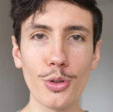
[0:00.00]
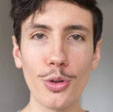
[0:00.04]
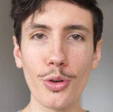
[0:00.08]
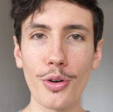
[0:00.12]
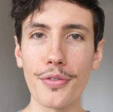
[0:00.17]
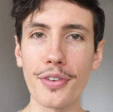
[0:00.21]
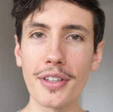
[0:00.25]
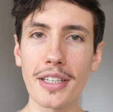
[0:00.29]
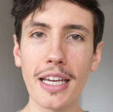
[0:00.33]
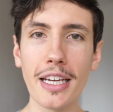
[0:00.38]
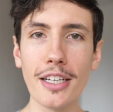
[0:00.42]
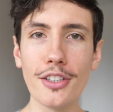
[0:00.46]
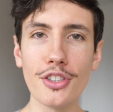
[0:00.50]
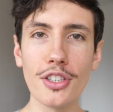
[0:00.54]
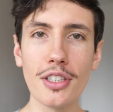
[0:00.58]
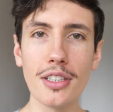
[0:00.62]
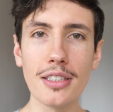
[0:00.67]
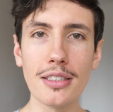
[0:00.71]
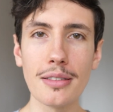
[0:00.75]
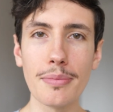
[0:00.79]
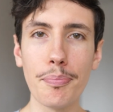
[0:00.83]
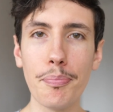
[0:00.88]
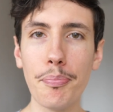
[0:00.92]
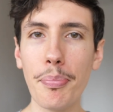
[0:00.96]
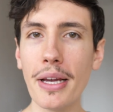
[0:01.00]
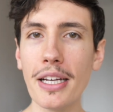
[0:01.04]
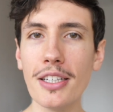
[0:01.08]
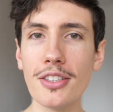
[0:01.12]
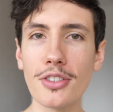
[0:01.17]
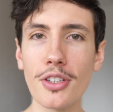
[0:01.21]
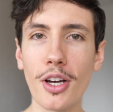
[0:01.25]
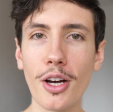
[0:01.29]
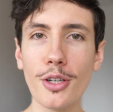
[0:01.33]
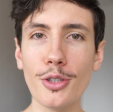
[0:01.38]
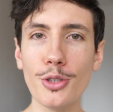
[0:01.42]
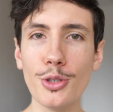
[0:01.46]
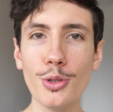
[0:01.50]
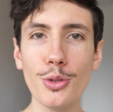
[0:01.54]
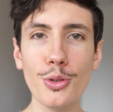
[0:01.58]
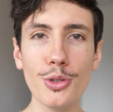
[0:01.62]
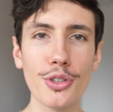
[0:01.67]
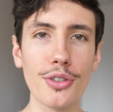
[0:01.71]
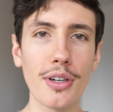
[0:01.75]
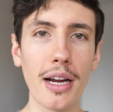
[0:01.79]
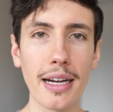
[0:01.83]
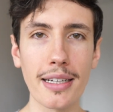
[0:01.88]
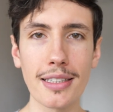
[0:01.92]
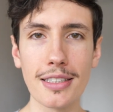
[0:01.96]
notifications based on
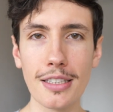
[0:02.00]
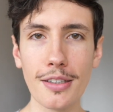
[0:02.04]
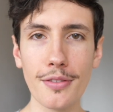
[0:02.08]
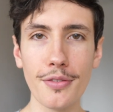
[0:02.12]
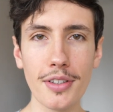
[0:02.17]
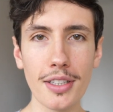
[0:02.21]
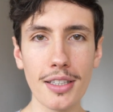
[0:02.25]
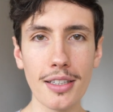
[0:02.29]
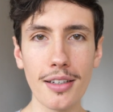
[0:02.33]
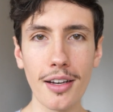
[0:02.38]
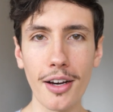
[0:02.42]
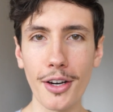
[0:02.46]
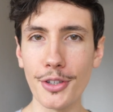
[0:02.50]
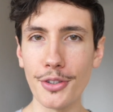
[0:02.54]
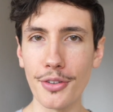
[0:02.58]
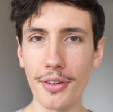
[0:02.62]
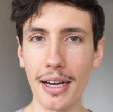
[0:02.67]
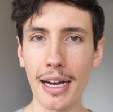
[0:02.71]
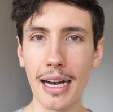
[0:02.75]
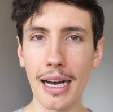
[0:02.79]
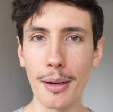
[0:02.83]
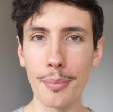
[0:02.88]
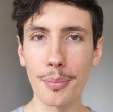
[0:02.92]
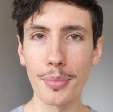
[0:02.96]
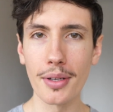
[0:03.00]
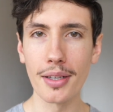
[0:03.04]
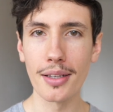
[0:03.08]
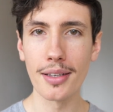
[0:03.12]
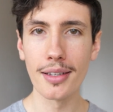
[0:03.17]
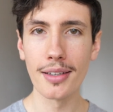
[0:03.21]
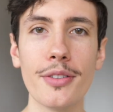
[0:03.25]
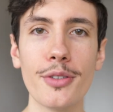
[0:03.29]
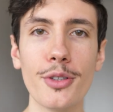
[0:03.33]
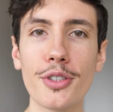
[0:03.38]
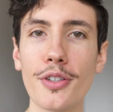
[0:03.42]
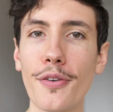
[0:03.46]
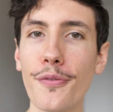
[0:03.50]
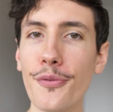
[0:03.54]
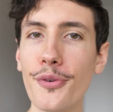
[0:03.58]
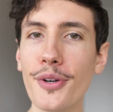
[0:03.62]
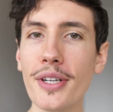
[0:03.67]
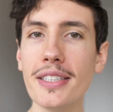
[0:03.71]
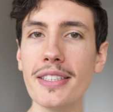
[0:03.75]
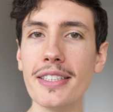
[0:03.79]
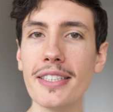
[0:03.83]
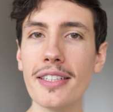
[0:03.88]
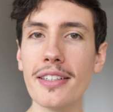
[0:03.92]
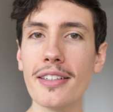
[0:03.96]
user activity on your app. There's a
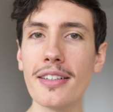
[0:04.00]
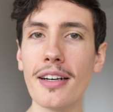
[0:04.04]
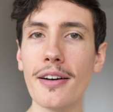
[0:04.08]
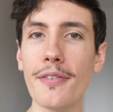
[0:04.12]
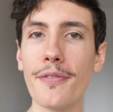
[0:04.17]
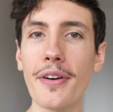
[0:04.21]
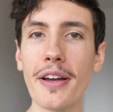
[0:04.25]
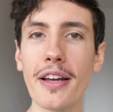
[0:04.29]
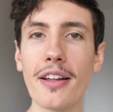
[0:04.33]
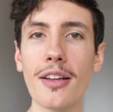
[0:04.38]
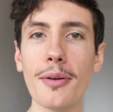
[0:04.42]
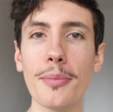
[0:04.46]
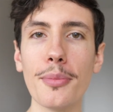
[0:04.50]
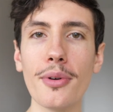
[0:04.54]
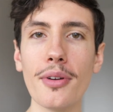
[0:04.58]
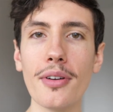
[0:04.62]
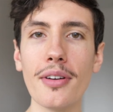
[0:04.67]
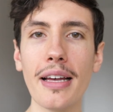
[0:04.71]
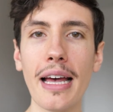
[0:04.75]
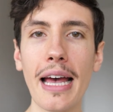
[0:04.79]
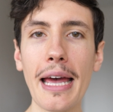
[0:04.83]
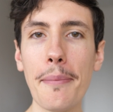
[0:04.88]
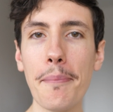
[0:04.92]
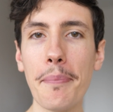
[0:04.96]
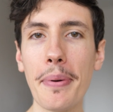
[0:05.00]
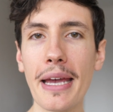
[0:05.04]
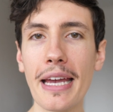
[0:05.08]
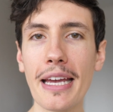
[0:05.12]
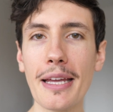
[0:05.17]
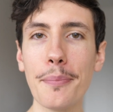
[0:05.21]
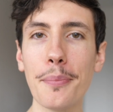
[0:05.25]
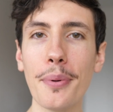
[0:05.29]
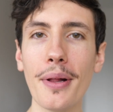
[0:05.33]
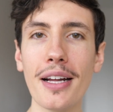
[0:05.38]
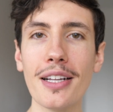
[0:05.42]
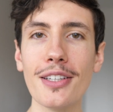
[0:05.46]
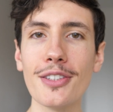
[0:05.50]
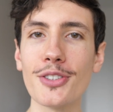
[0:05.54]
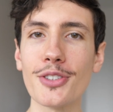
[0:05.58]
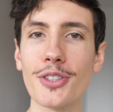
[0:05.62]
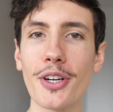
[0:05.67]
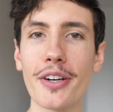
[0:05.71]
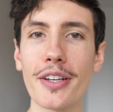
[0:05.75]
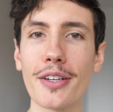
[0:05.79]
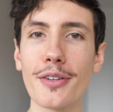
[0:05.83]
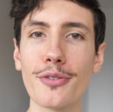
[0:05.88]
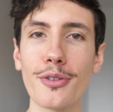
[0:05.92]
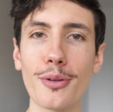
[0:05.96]
free tier available and paid plans
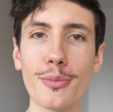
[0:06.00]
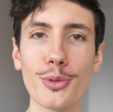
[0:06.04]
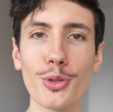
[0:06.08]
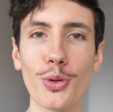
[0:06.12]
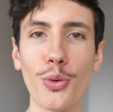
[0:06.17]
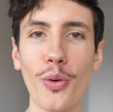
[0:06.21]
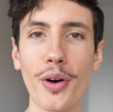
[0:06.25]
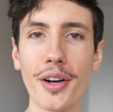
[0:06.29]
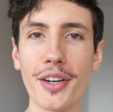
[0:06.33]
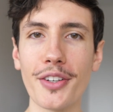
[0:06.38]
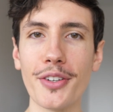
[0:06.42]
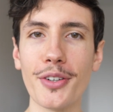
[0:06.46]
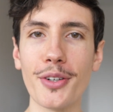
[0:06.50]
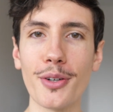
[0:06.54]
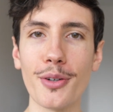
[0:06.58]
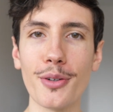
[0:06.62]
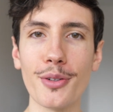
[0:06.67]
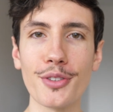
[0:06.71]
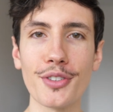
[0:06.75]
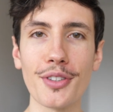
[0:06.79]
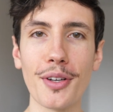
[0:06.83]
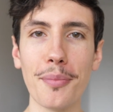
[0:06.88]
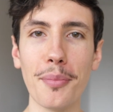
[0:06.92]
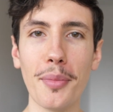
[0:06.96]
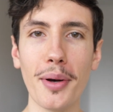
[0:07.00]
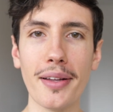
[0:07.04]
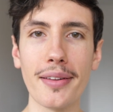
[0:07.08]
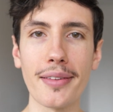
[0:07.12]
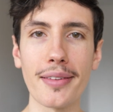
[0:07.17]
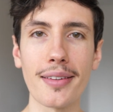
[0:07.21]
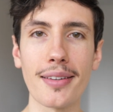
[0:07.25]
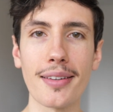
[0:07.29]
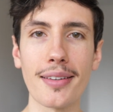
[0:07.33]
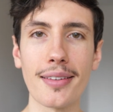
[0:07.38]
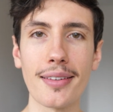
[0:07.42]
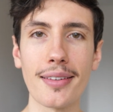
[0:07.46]
starting from 20 euros a month.